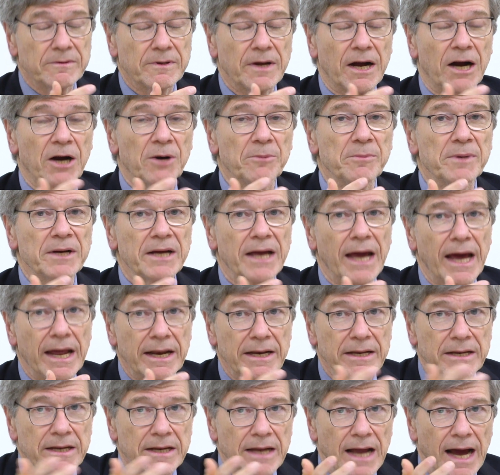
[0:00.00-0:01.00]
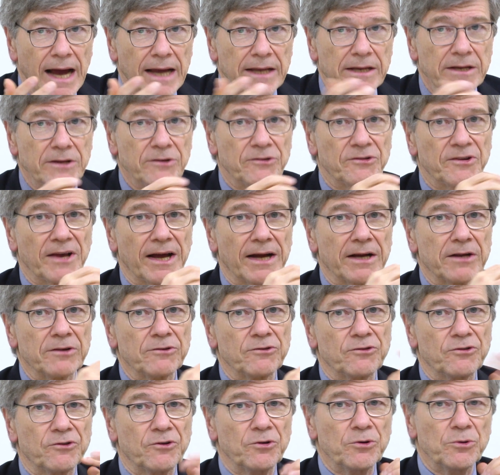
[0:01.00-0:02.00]
Armageddon, 90
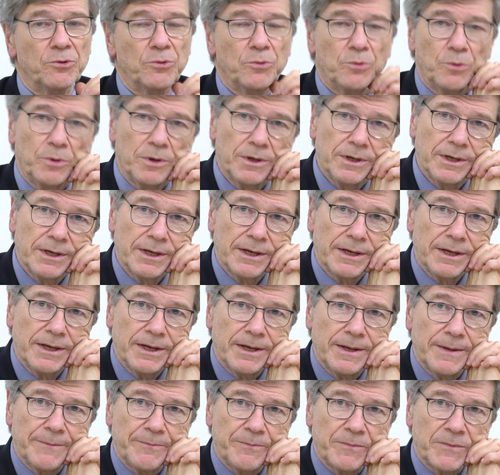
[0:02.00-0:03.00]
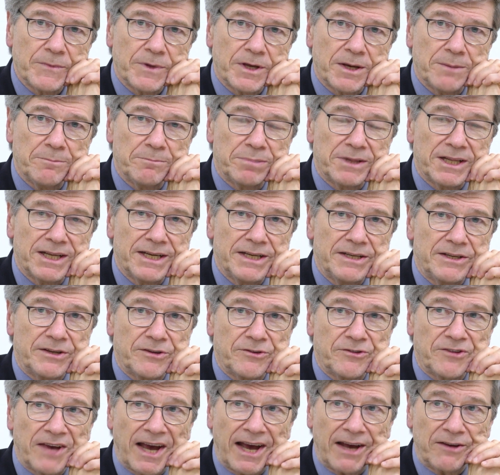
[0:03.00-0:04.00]
seconds to complete
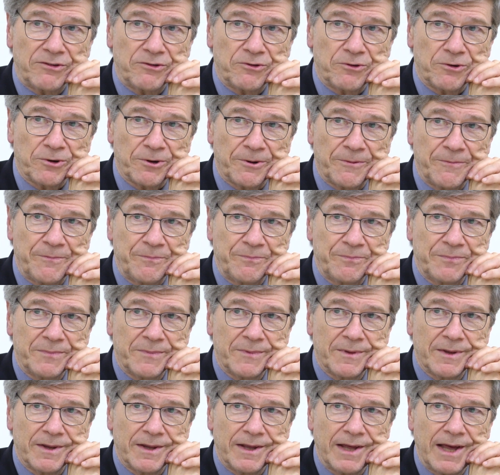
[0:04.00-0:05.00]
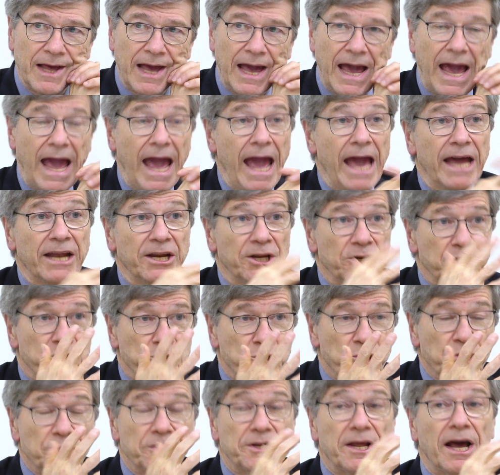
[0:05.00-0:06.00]
disaster. And it
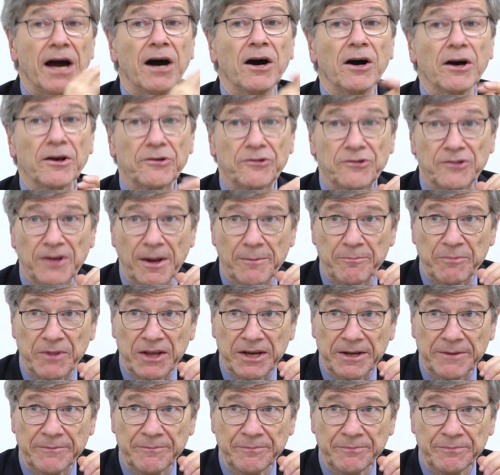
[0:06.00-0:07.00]
should tell us something.